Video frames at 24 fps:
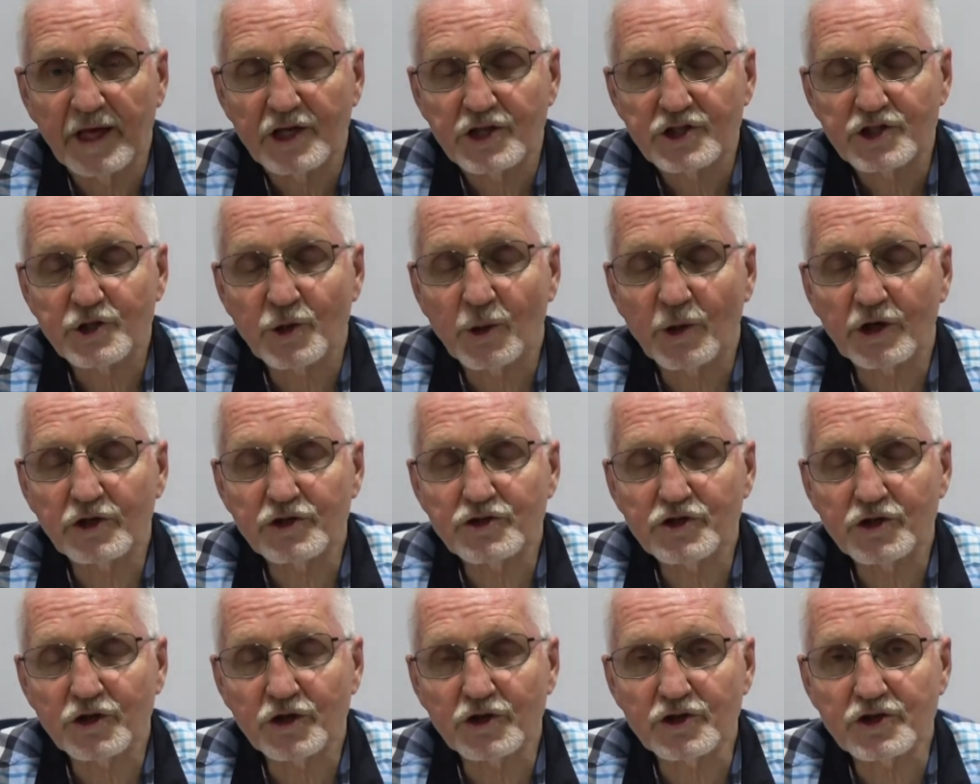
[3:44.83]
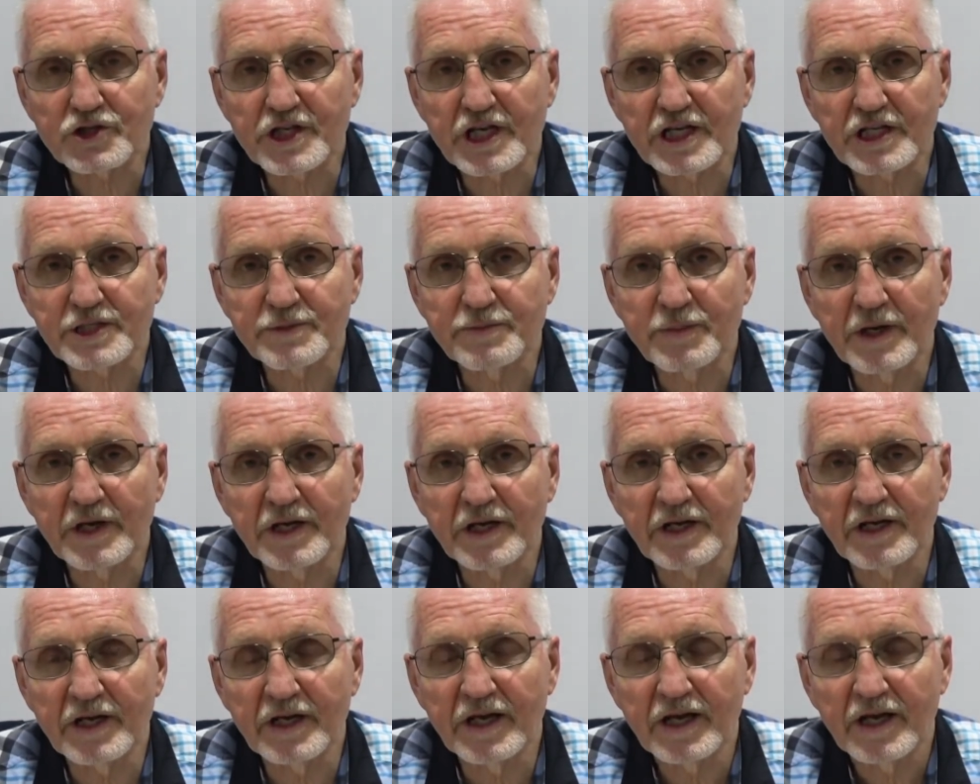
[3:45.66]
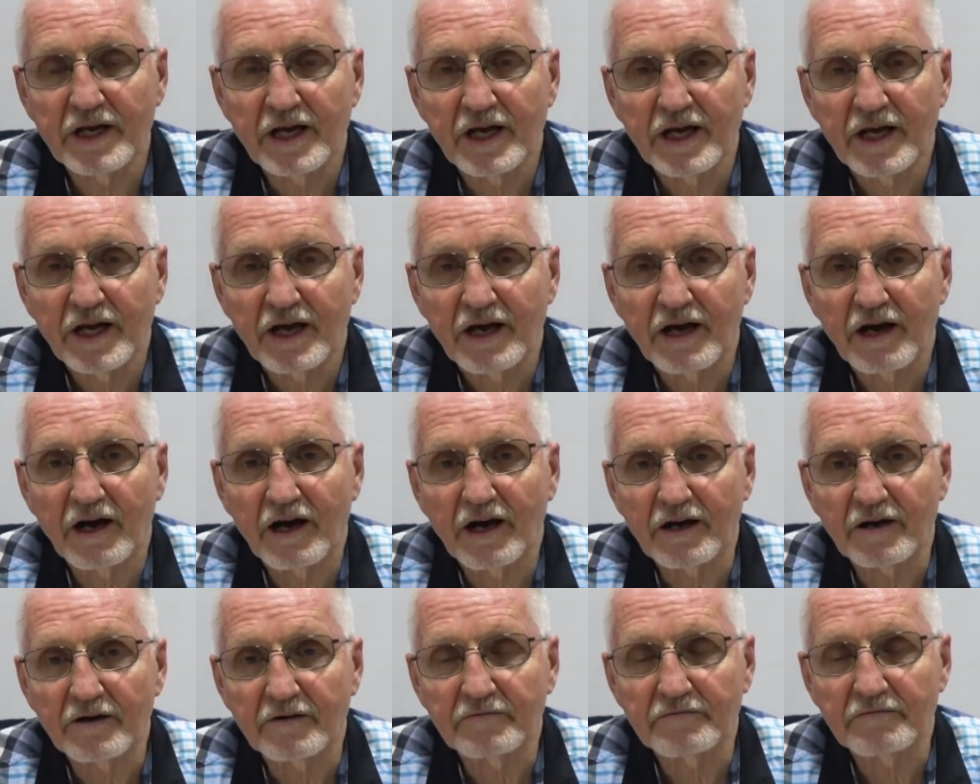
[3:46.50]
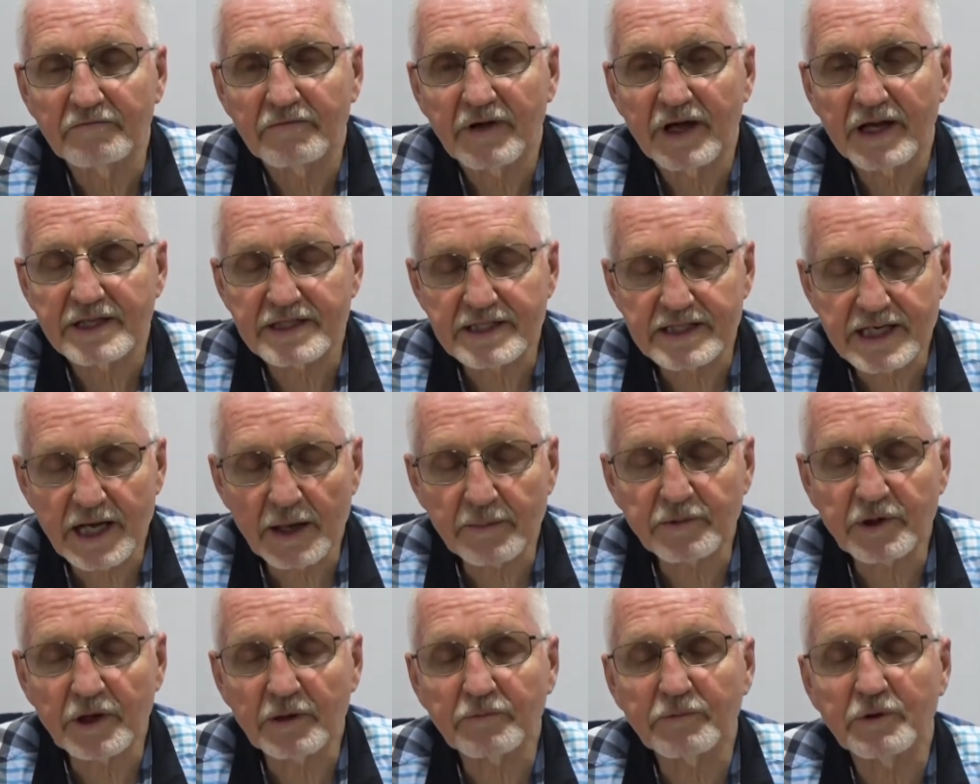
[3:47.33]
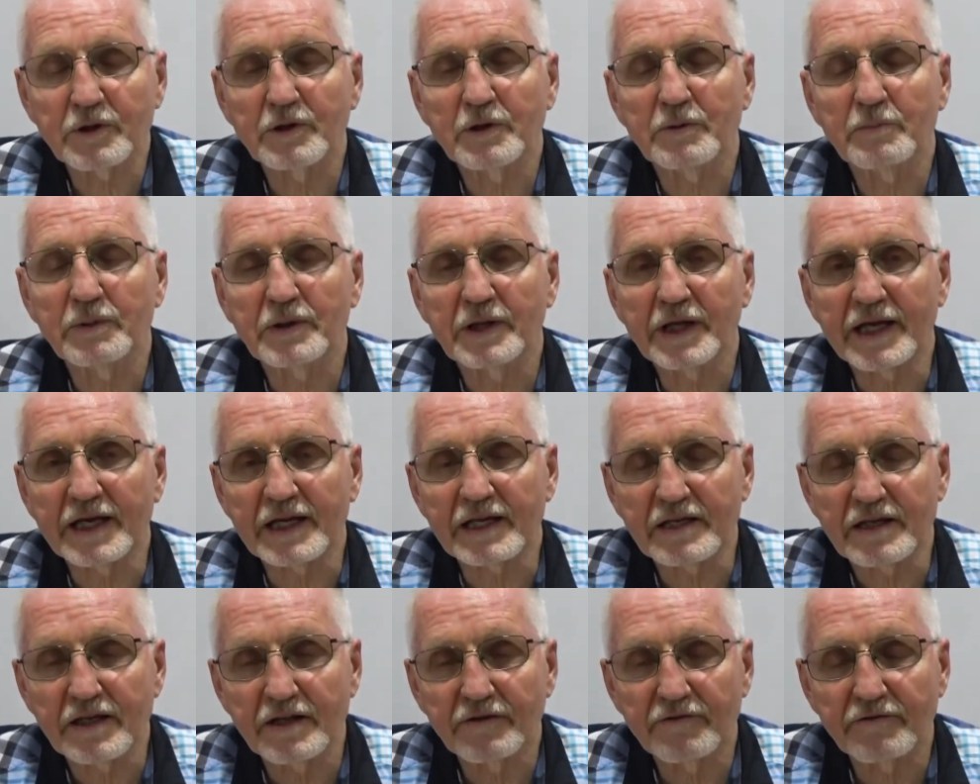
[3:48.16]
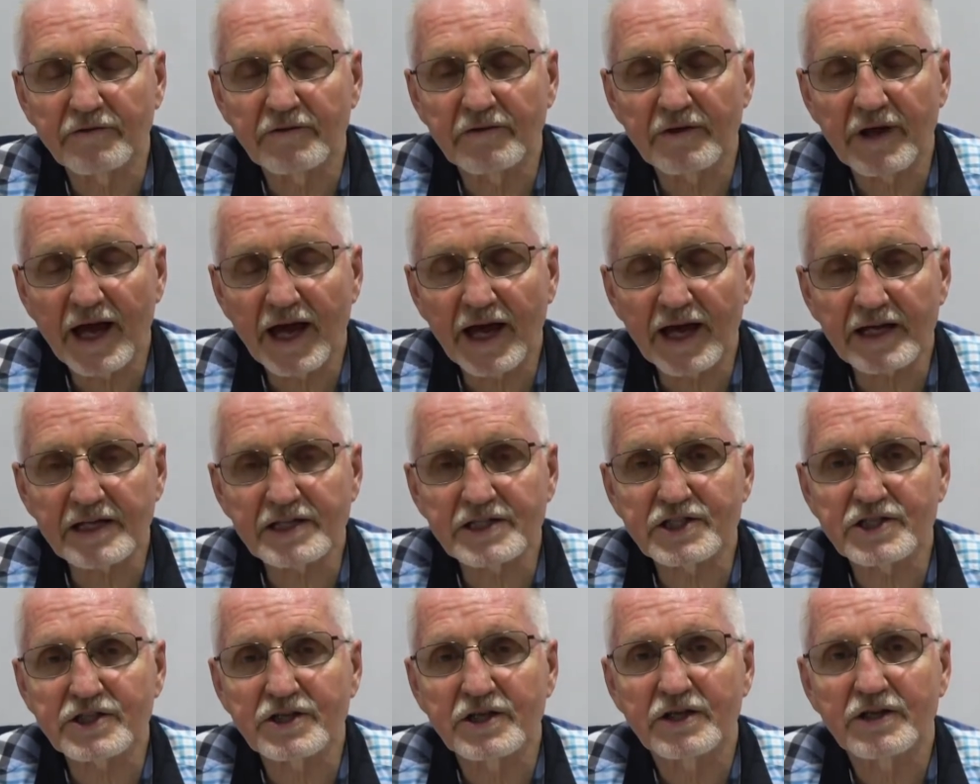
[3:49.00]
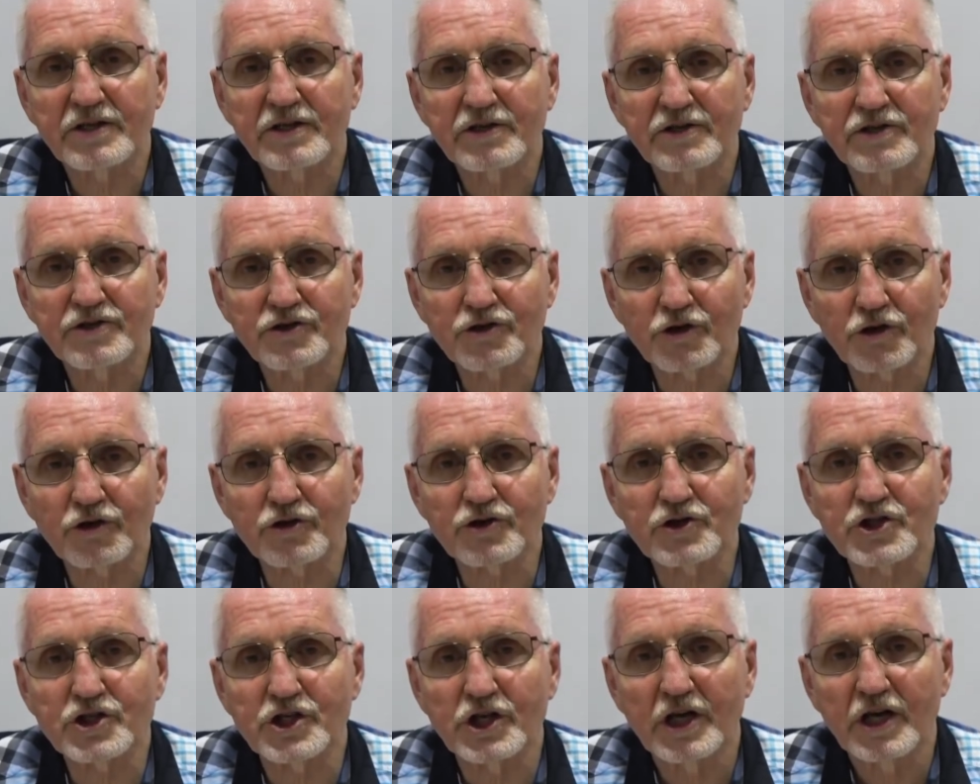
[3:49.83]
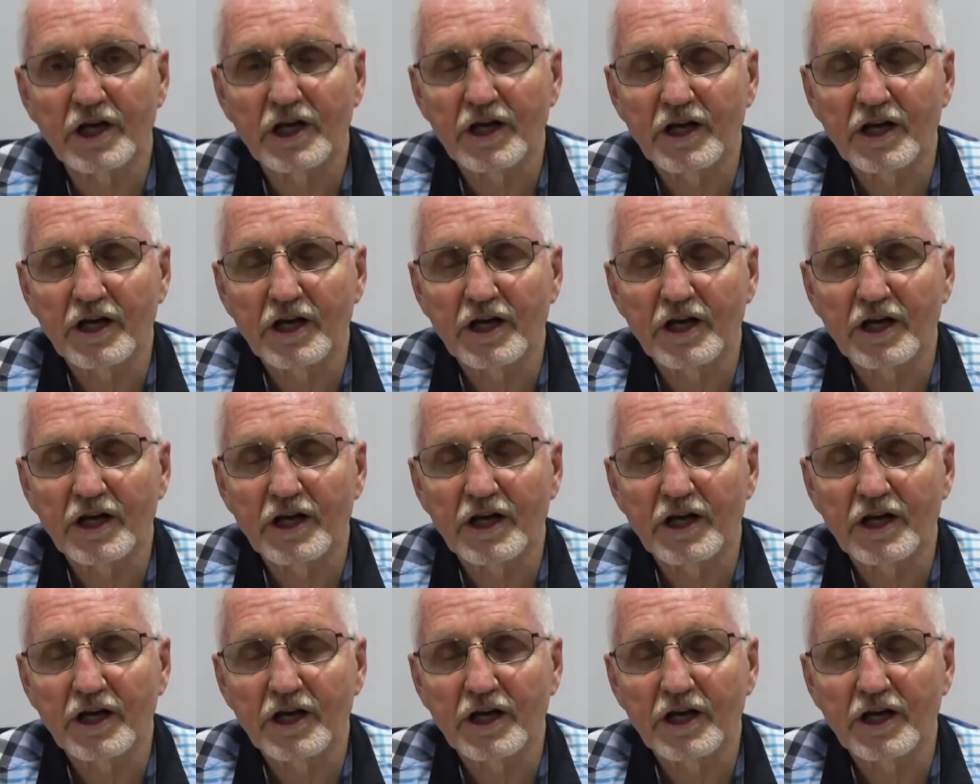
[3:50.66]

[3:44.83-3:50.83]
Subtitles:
So our church has stepped up to the plate. The Acts Church,